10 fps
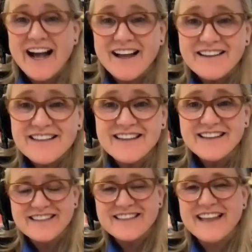
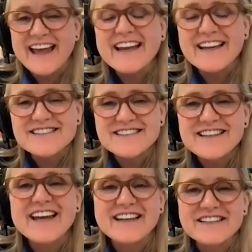Yeah,
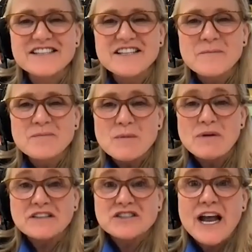thanks, thanks.
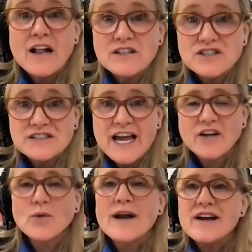But the
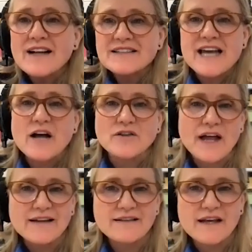challenge is, how do I not
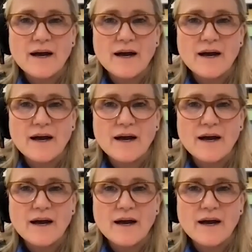sound